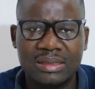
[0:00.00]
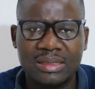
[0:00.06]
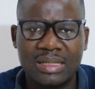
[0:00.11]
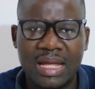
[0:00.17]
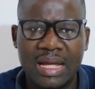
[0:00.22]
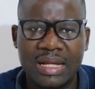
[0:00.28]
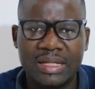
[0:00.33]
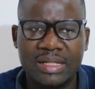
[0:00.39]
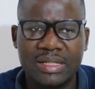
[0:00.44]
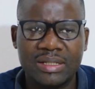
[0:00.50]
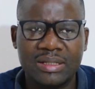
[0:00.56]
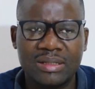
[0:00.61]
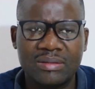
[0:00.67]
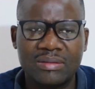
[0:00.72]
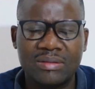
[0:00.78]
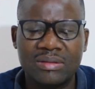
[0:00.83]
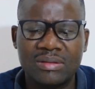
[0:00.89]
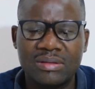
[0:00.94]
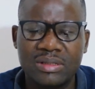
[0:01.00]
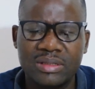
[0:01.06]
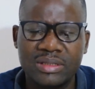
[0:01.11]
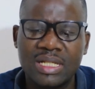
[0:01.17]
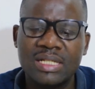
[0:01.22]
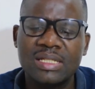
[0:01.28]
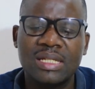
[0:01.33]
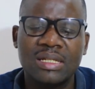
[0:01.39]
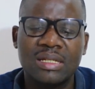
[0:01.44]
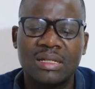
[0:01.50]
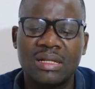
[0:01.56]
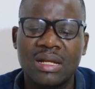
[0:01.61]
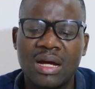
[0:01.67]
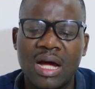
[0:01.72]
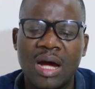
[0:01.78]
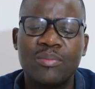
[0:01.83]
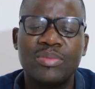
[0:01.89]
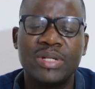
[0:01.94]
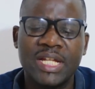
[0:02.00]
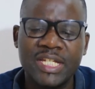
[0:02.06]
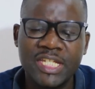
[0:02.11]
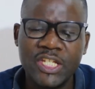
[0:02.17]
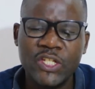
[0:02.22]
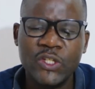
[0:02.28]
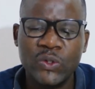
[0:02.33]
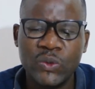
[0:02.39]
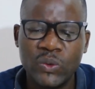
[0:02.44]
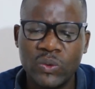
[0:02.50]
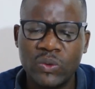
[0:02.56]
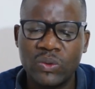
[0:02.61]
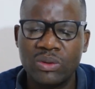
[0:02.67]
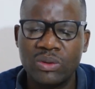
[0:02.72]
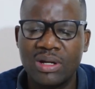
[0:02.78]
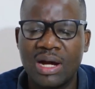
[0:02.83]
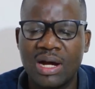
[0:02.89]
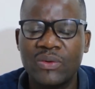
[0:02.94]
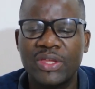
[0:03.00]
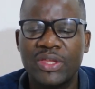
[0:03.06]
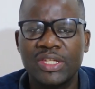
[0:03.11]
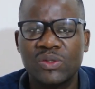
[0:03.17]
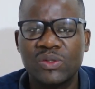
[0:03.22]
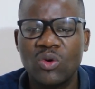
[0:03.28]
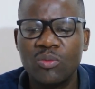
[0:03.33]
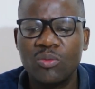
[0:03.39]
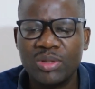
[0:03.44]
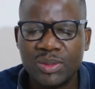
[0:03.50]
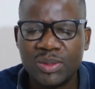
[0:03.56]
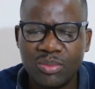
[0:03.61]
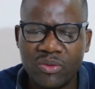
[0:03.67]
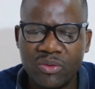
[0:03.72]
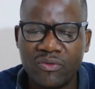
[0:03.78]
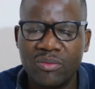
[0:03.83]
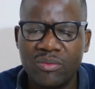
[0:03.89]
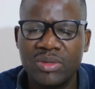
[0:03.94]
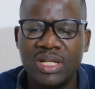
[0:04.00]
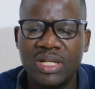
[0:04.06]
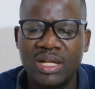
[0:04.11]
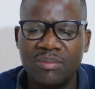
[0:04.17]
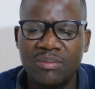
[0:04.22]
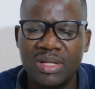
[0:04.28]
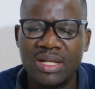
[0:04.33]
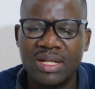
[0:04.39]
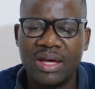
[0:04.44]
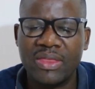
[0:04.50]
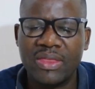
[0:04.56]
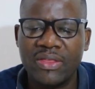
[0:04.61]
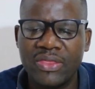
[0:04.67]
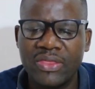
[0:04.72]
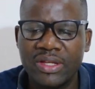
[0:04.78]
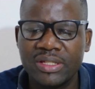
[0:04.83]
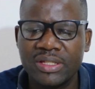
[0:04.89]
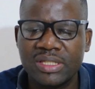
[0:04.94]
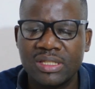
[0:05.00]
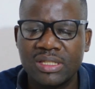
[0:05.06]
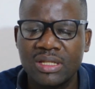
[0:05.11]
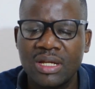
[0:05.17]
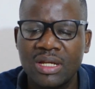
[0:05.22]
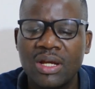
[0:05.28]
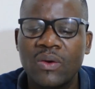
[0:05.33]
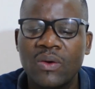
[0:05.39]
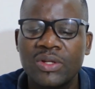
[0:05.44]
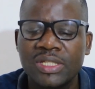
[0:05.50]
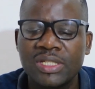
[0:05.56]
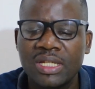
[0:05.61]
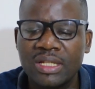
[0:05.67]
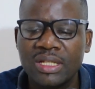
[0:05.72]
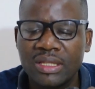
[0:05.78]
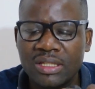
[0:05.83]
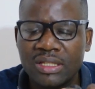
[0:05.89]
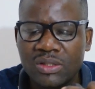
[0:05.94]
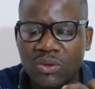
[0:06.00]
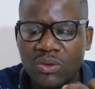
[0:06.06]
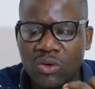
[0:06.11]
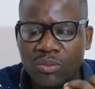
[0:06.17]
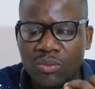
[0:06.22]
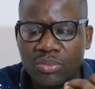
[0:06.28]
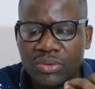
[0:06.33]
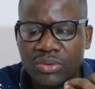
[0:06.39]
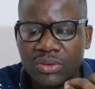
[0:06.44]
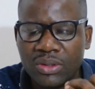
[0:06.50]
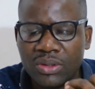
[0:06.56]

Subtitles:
like just in updating you how the scope is performing and many other things concerning the scope.